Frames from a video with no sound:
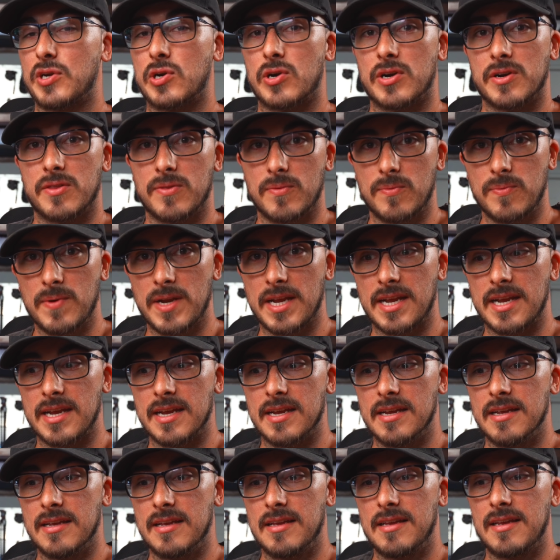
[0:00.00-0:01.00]

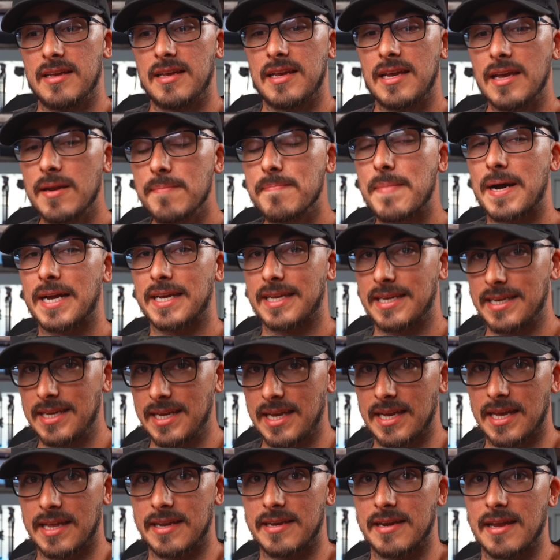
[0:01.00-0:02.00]
R3 in my
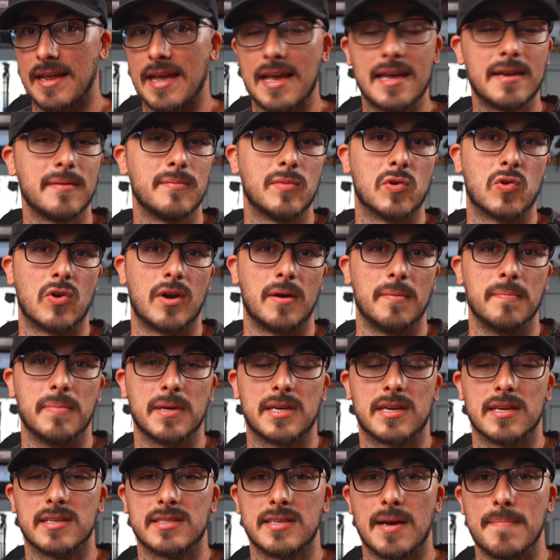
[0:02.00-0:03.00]
kit anymore
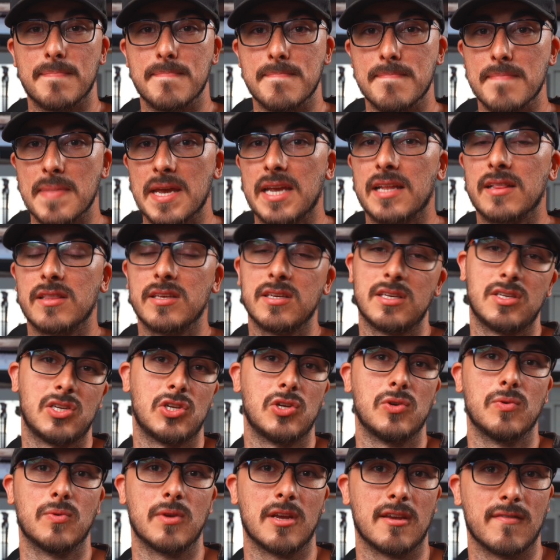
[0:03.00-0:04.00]
because I'm mainly
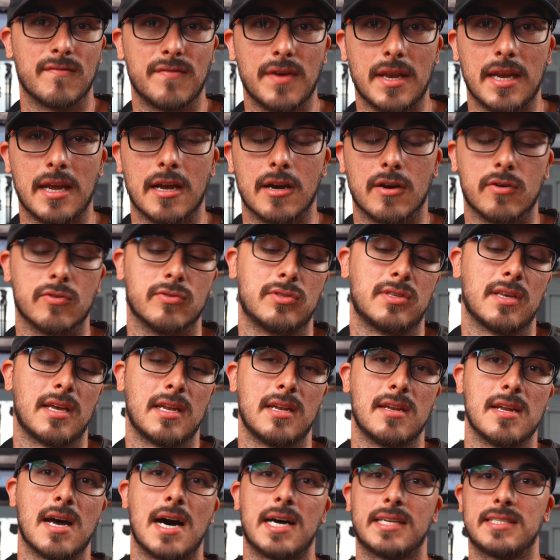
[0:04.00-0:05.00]
shooting videos
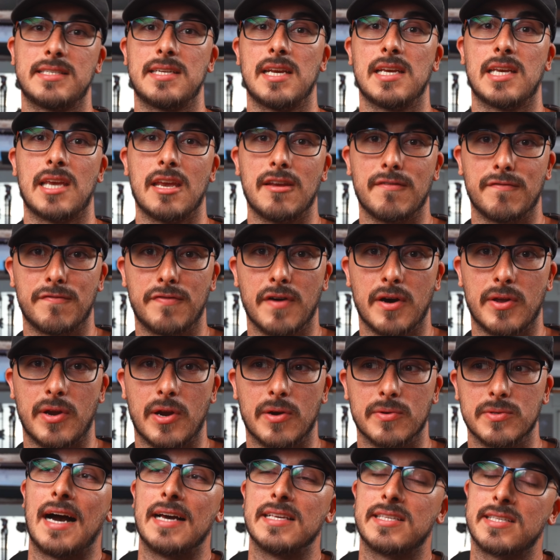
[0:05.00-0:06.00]
and not taking
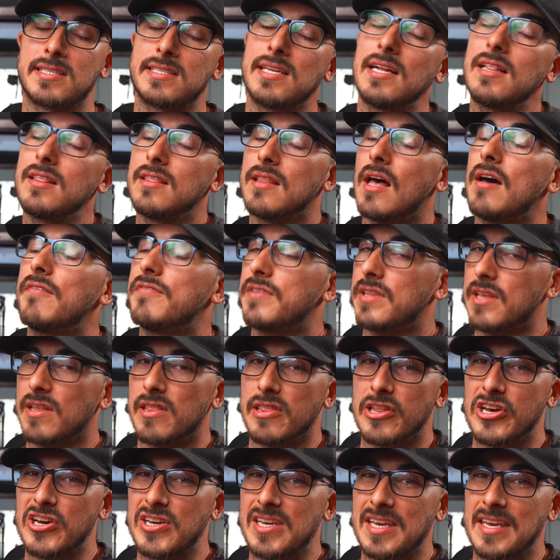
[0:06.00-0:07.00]
photos. I still love the
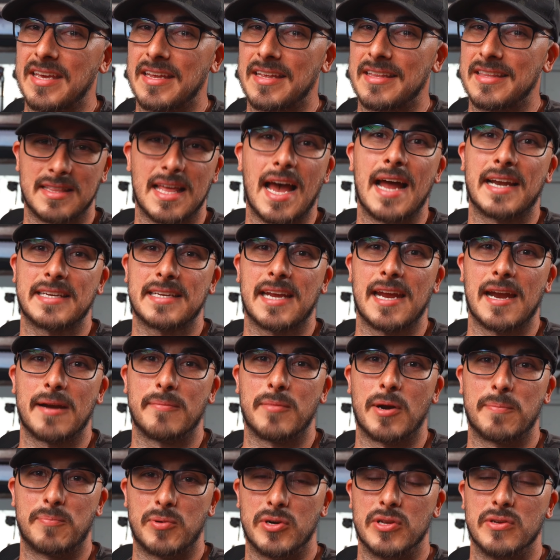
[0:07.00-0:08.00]
look that
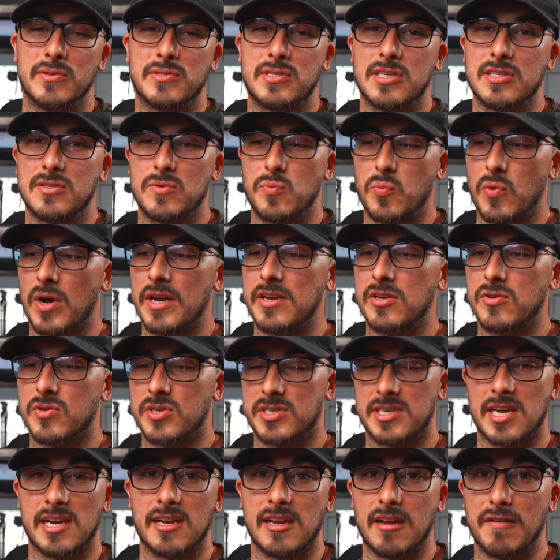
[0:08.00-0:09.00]
camera produces when you're
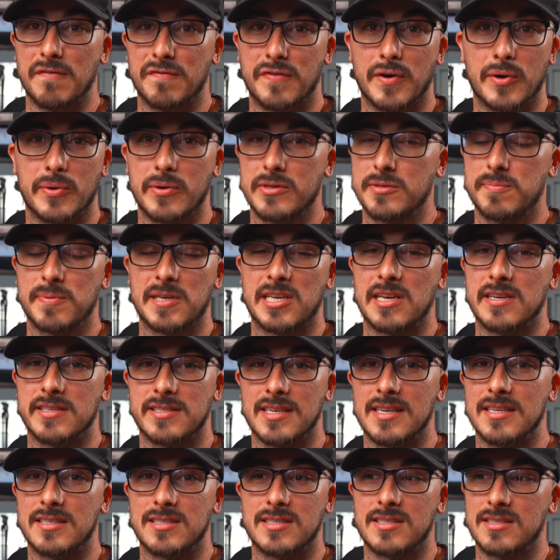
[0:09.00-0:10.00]
taking photos
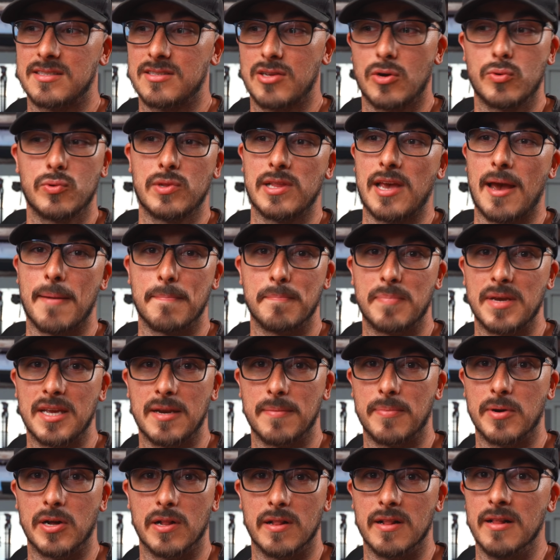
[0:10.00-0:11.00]
because it's totally
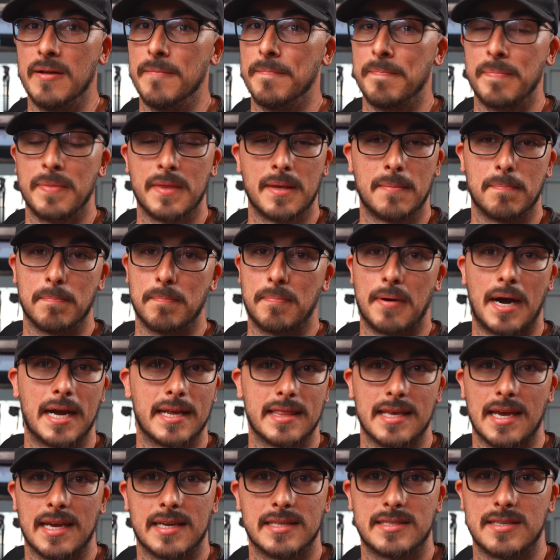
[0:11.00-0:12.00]
unbeatable by
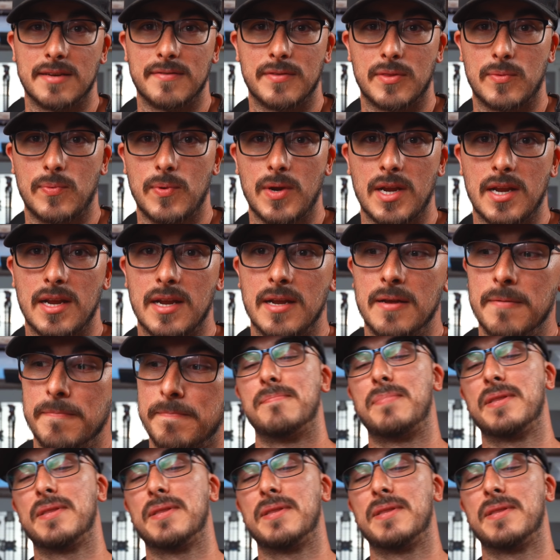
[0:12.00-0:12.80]
the a7 III.